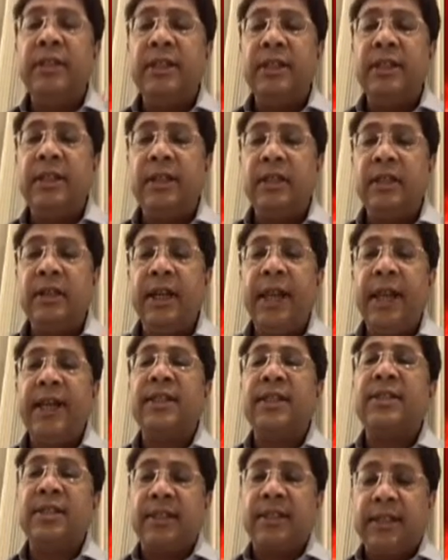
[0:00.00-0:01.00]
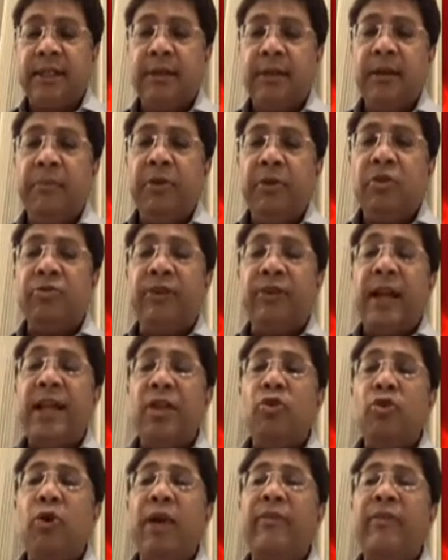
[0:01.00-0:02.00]
late, because really
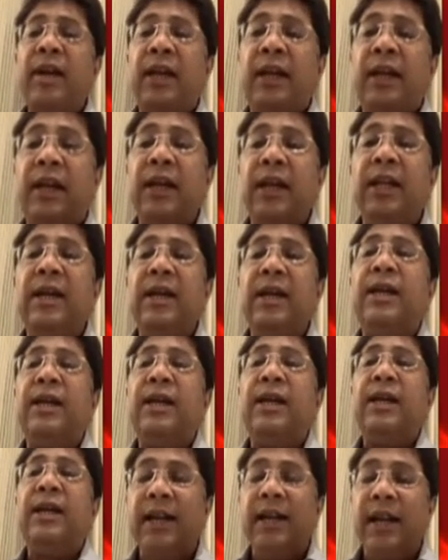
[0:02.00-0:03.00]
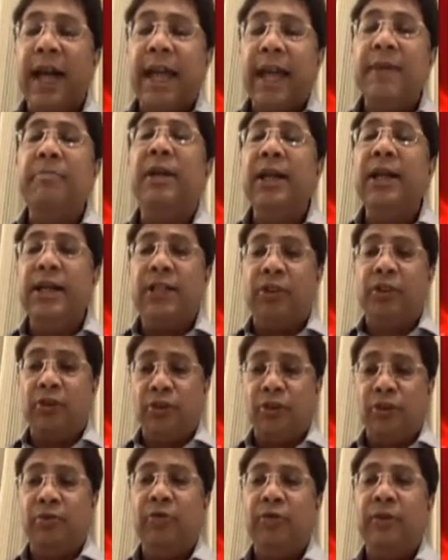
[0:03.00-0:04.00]
you have a clear liability on
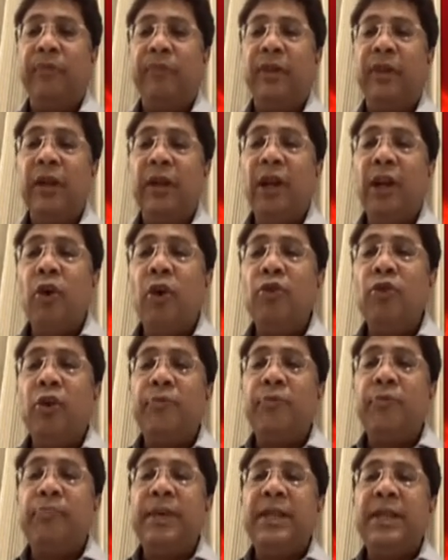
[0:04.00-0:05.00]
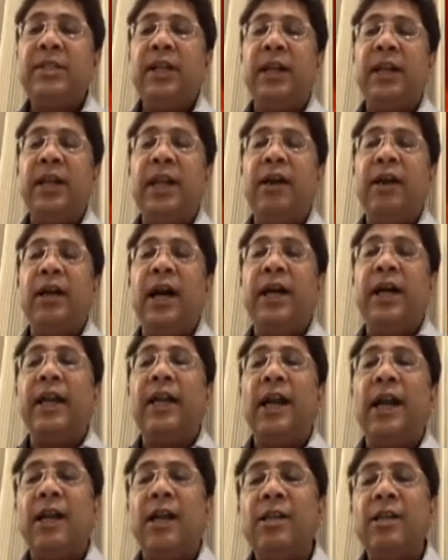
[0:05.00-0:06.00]
you. Now you're basically again
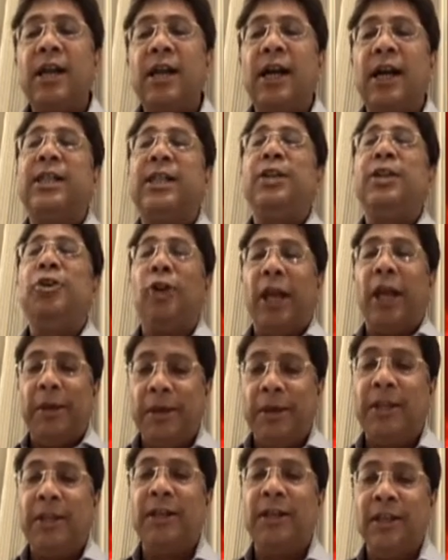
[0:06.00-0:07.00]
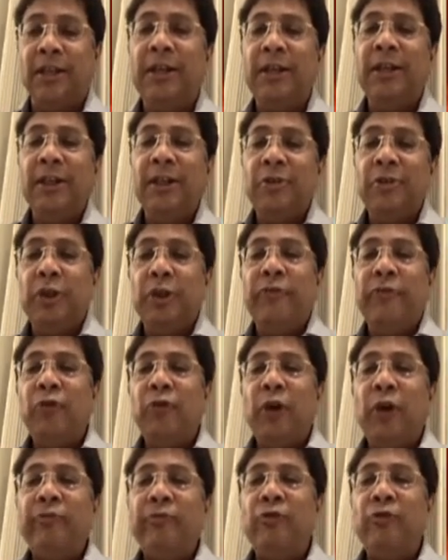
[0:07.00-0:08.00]
undercutting your liability. So if you
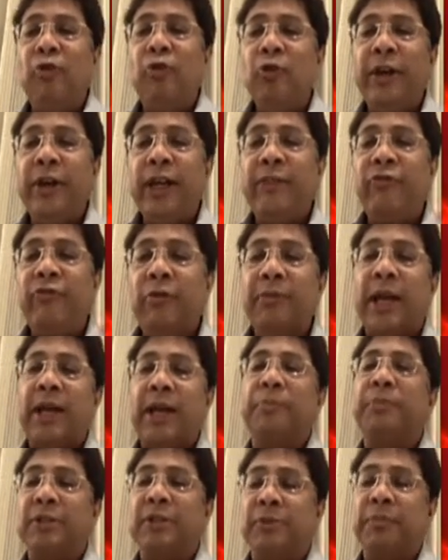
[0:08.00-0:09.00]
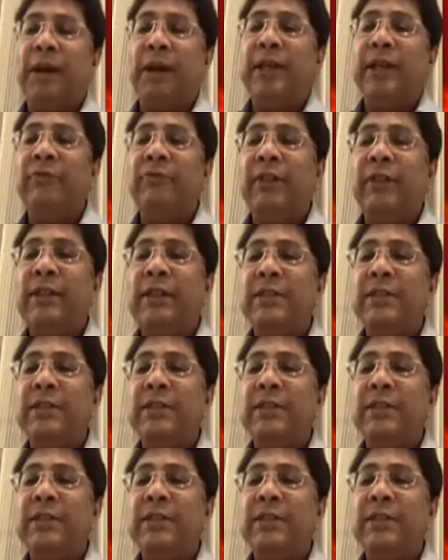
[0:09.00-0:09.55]
have to look it from that perspective, that this